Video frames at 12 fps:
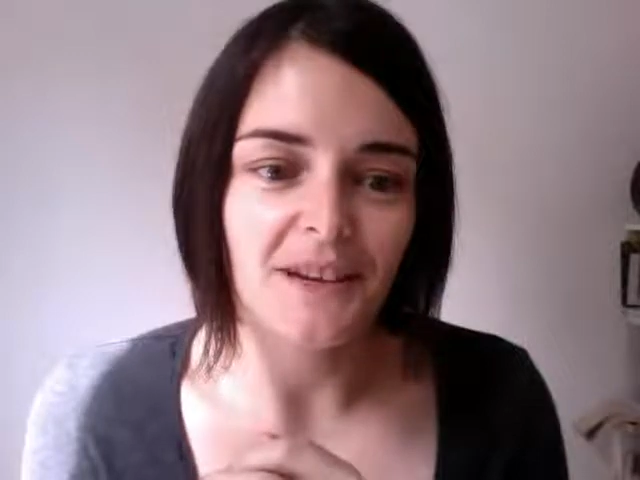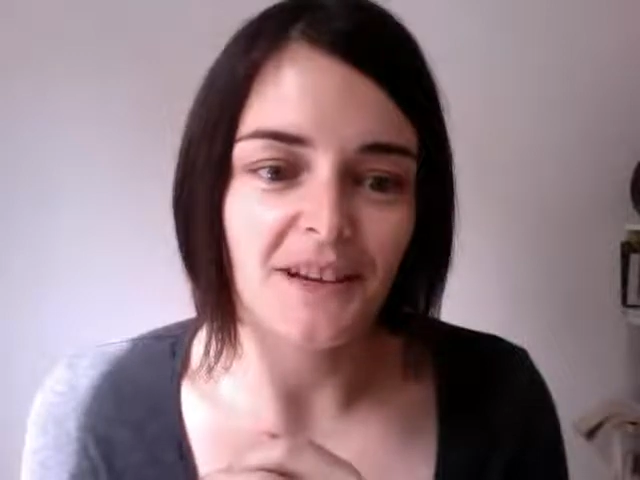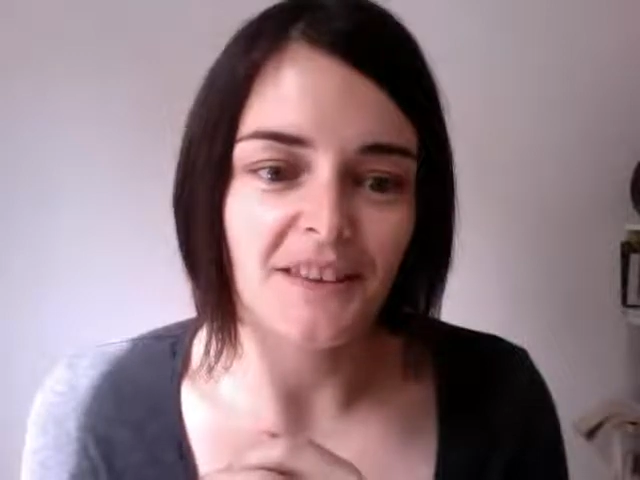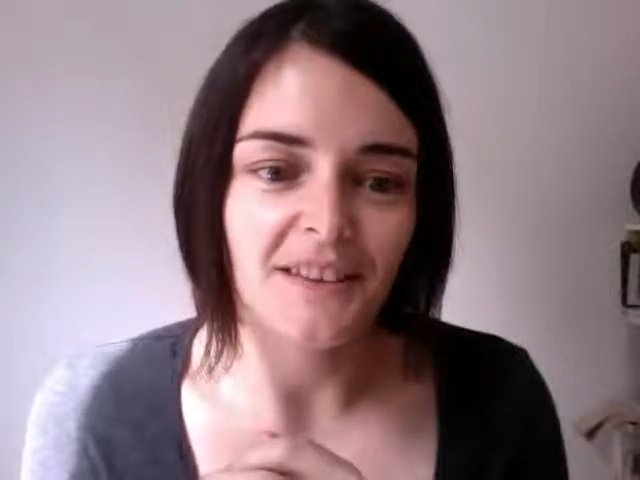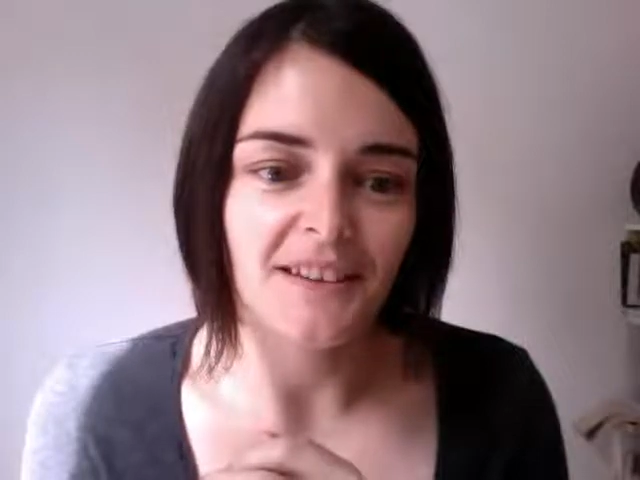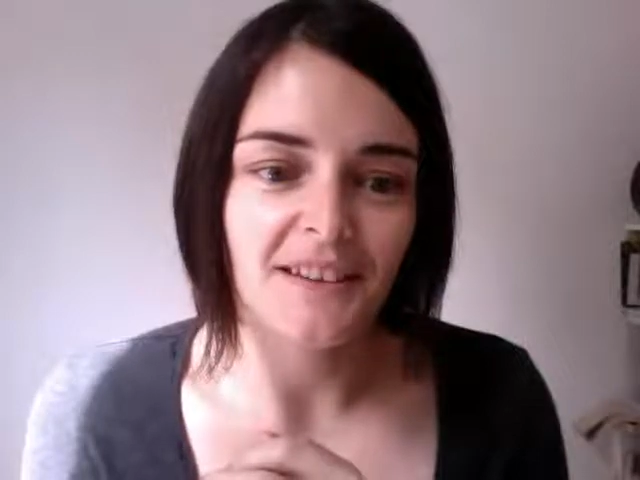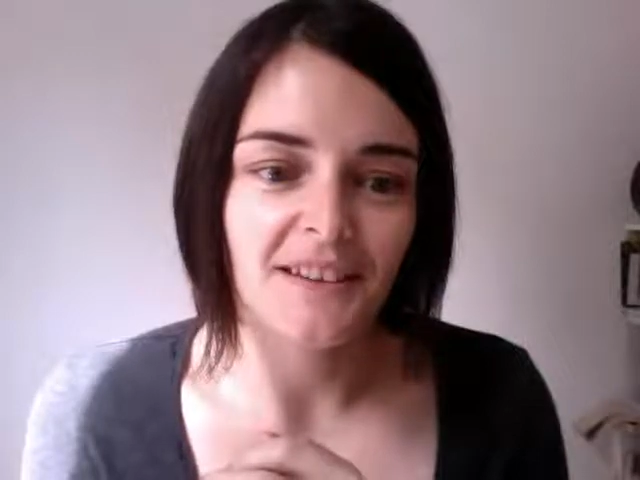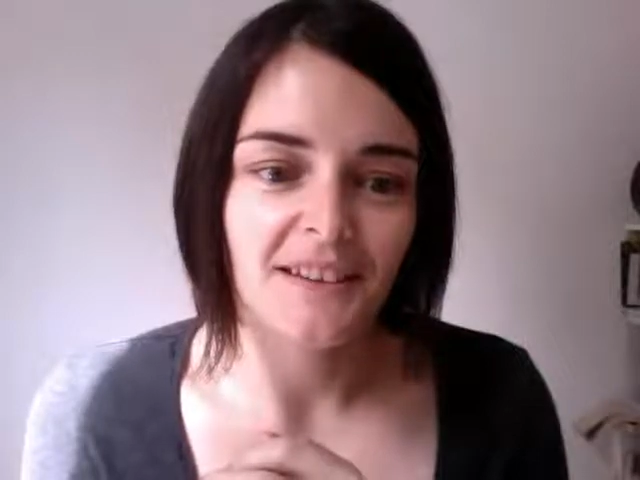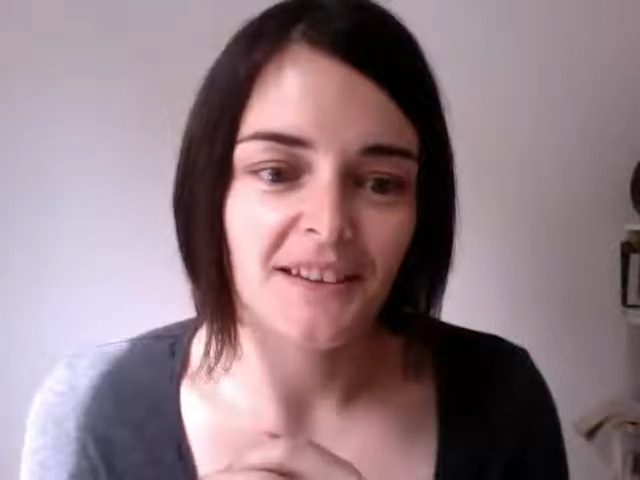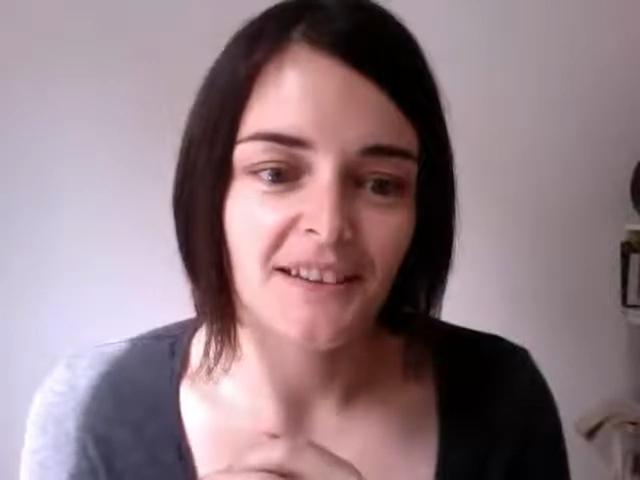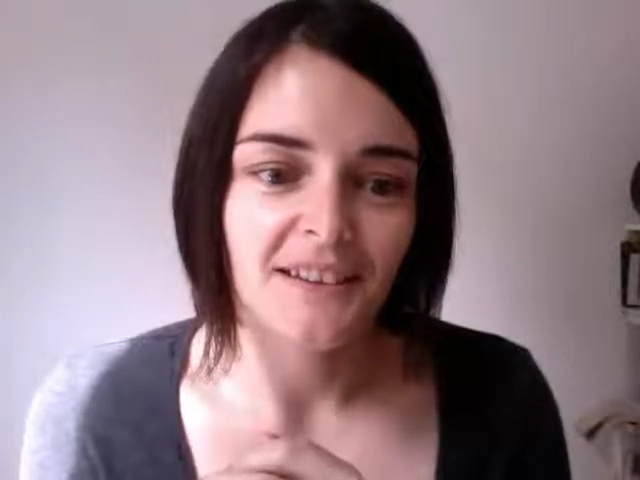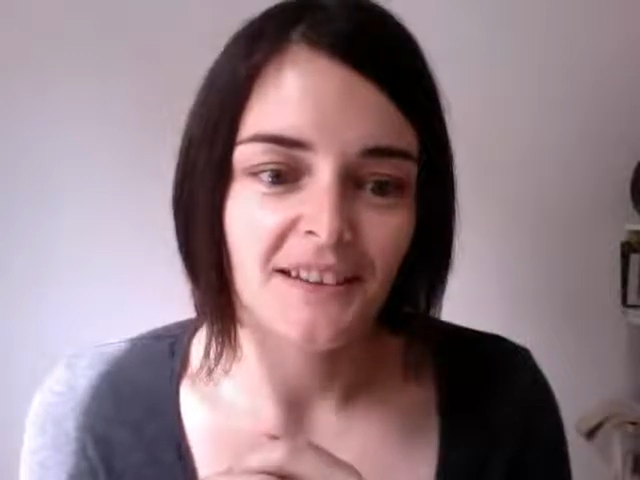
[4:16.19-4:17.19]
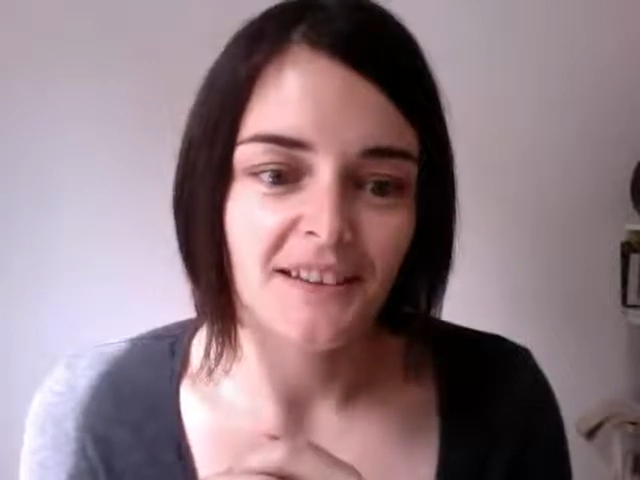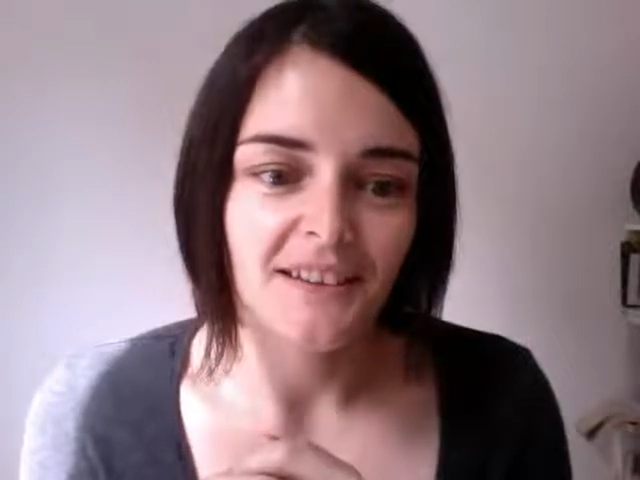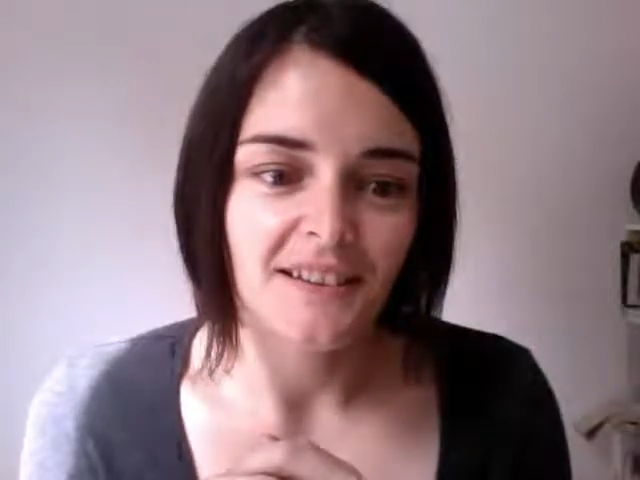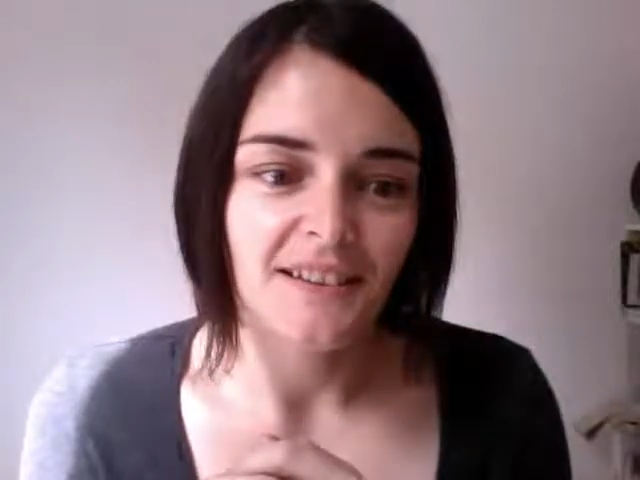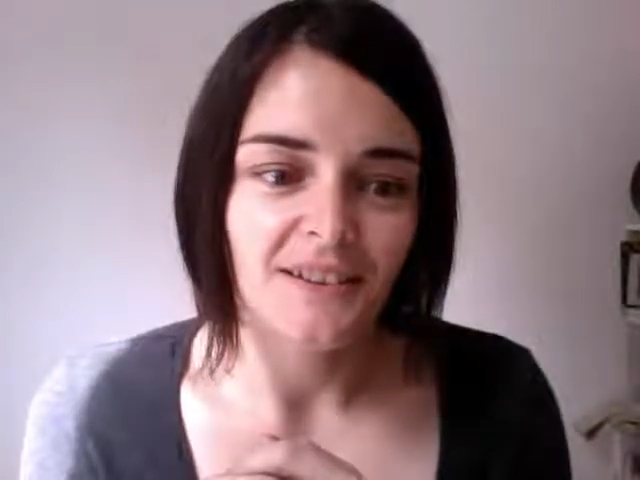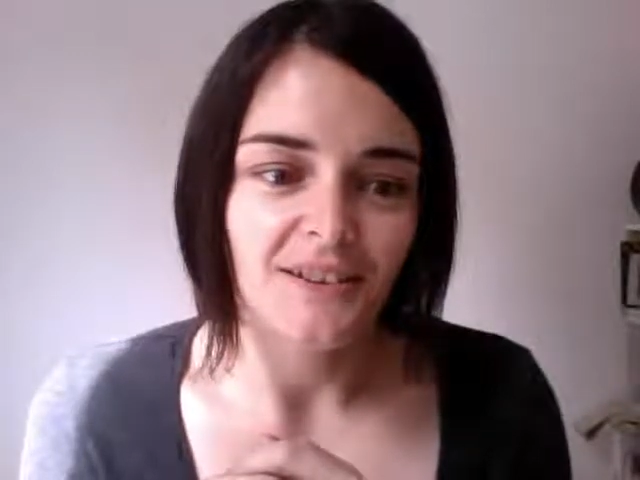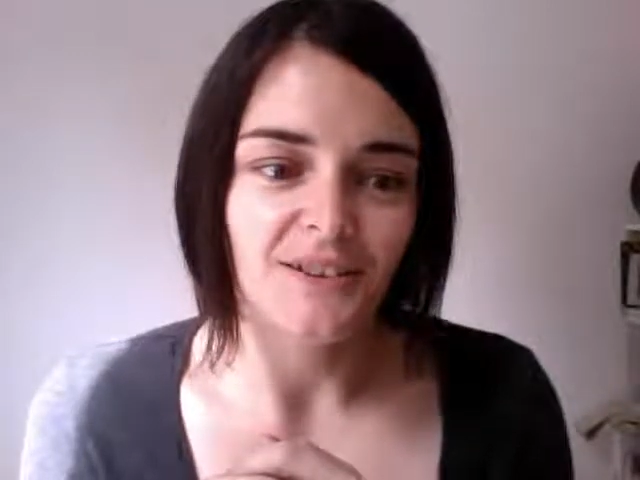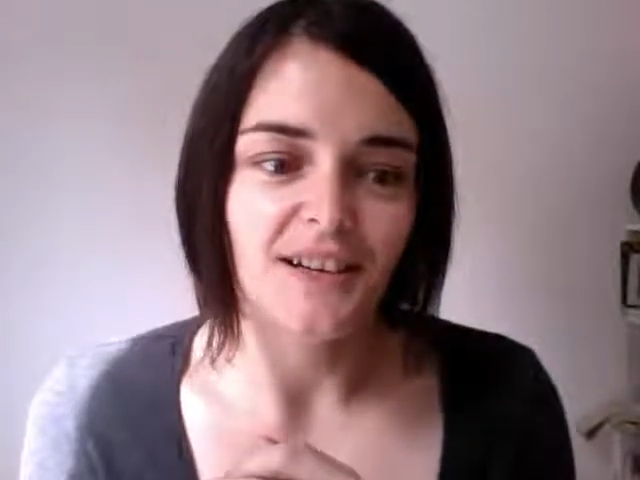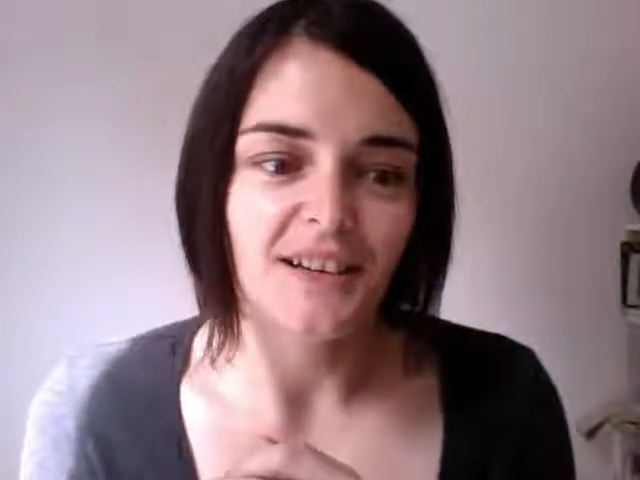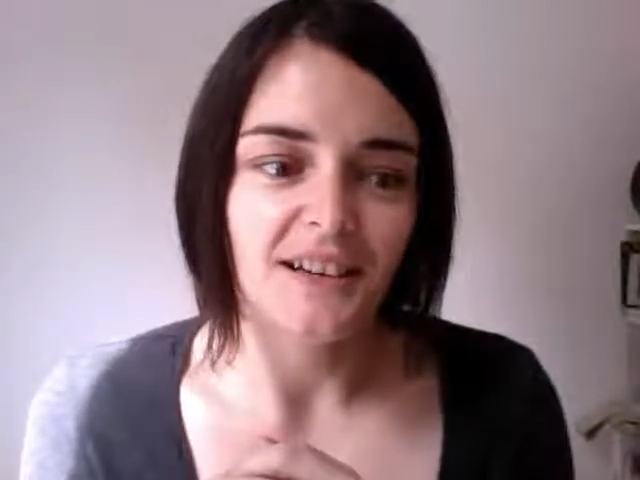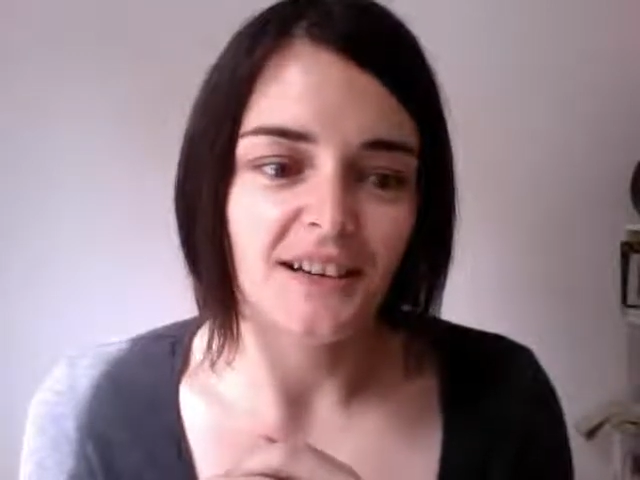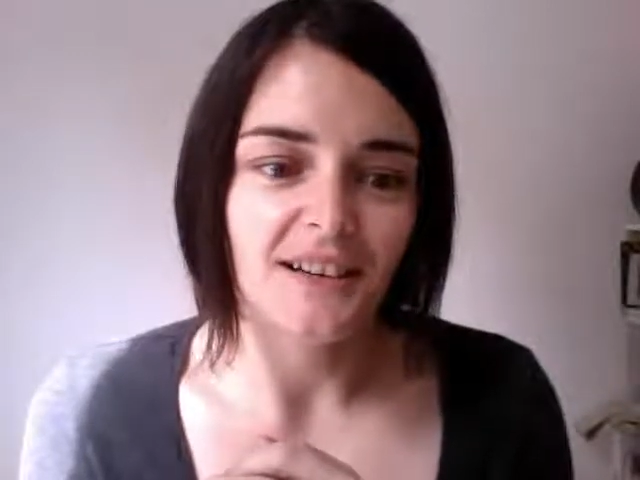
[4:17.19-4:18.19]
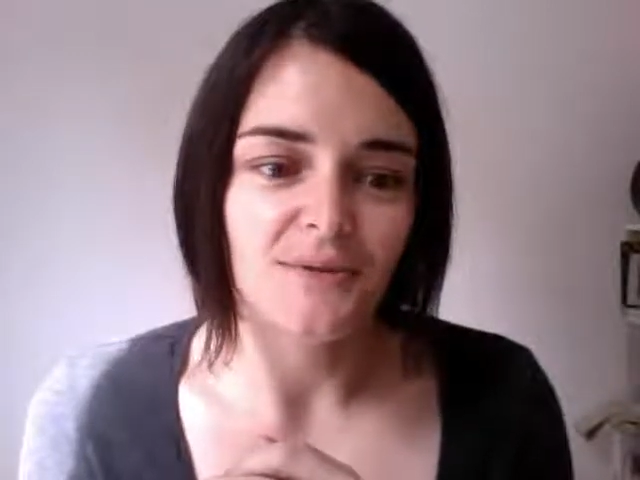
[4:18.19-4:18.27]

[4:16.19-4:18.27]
I think, I